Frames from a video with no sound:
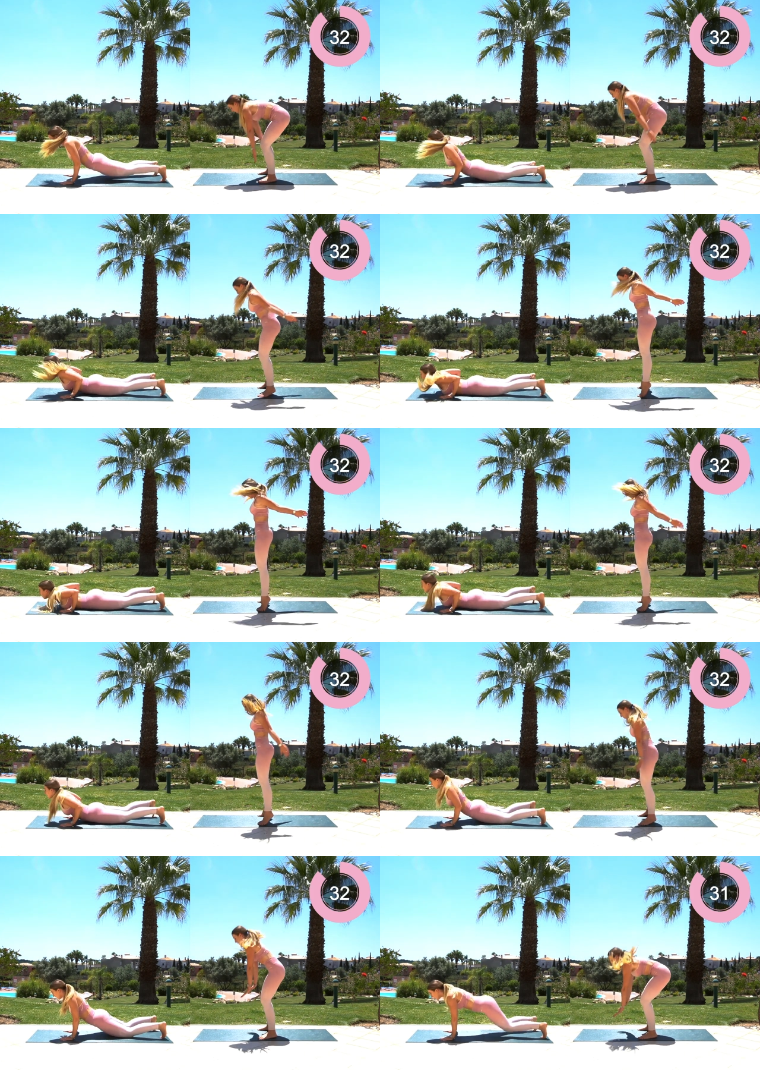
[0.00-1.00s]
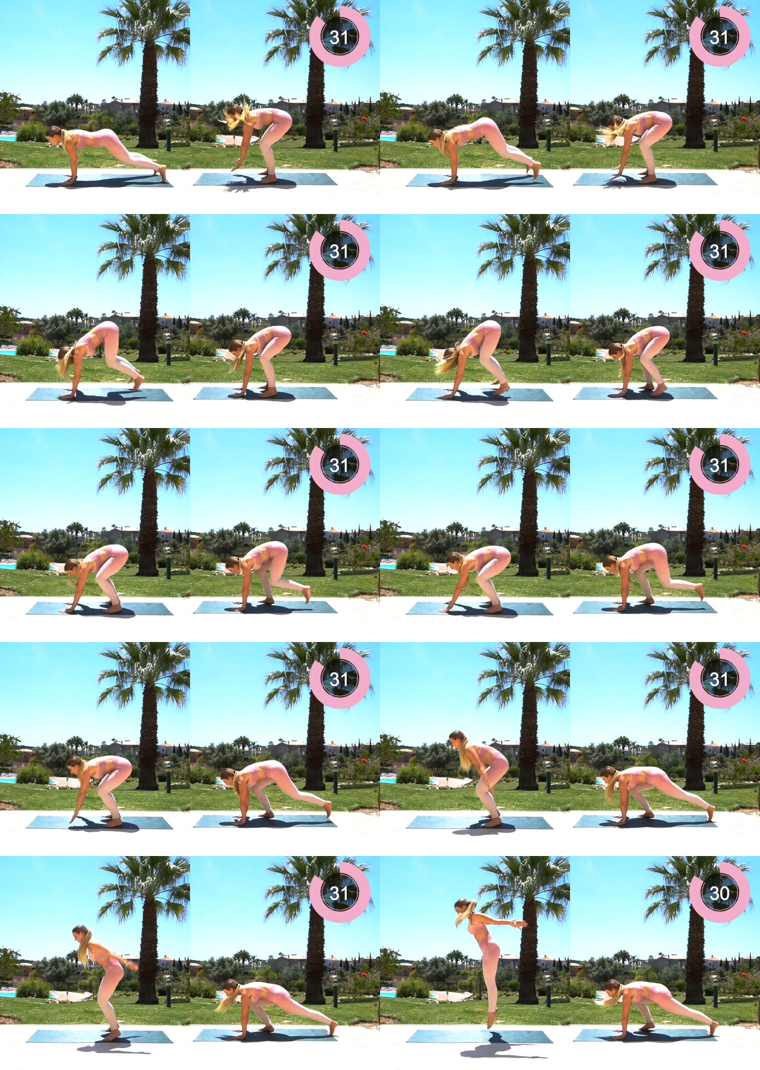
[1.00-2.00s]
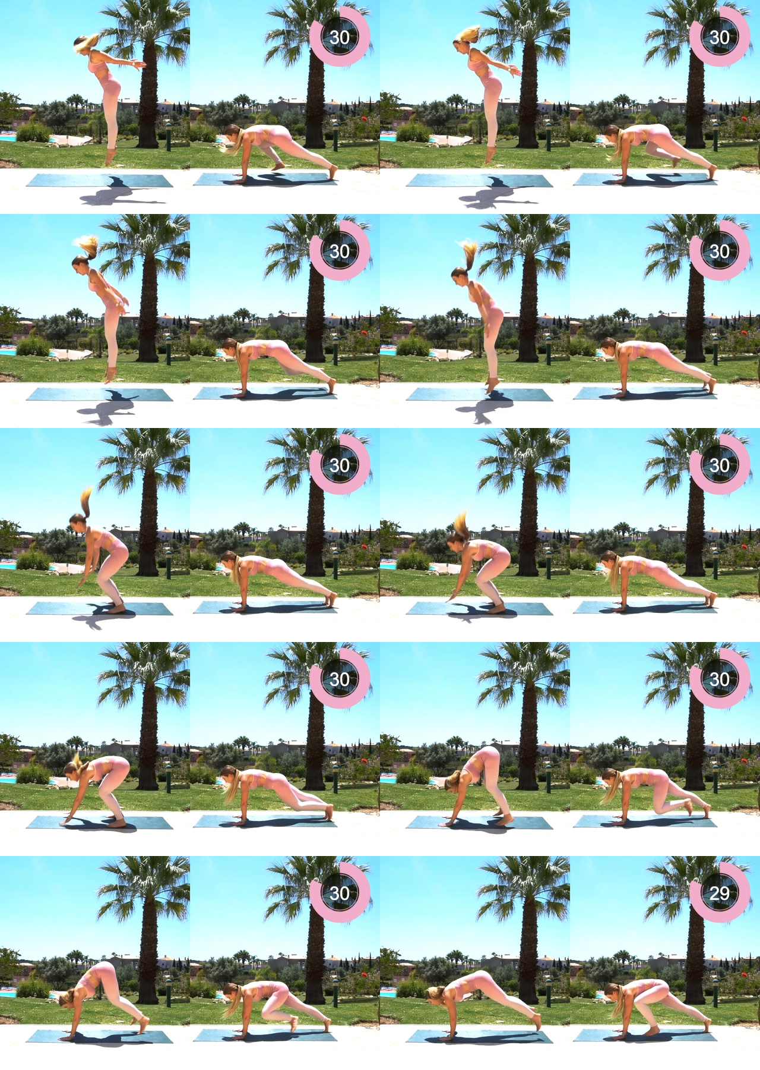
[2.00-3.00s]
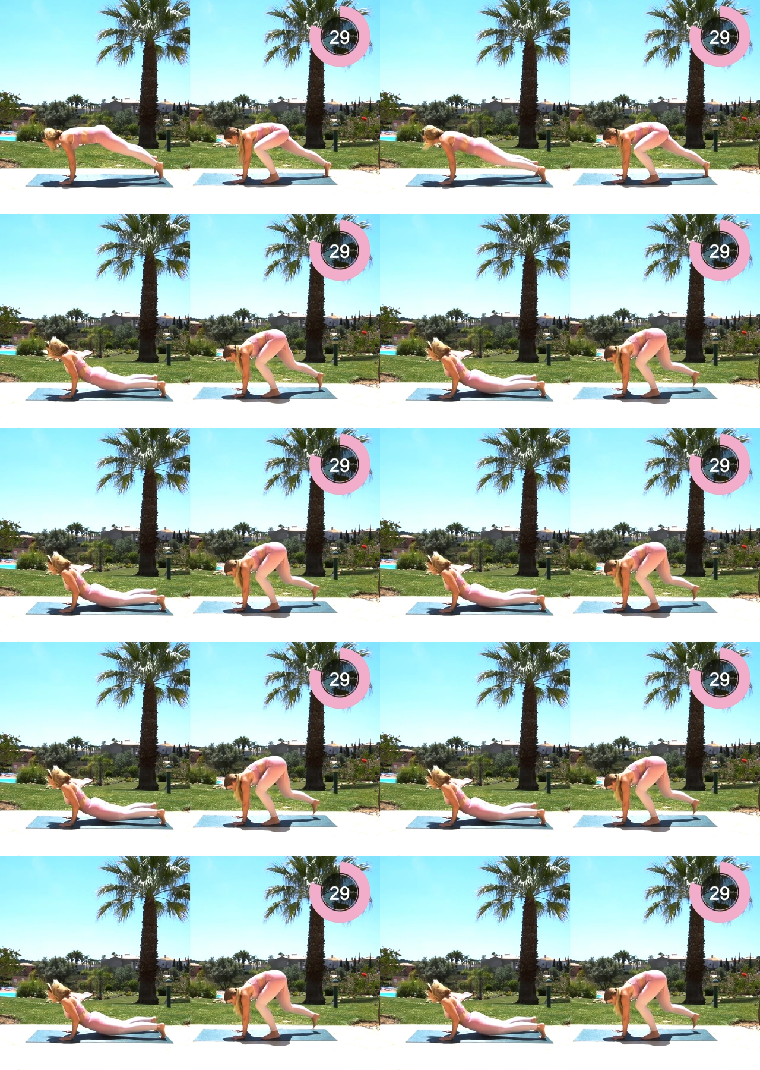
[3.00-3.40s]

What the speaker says: (no speaker visible)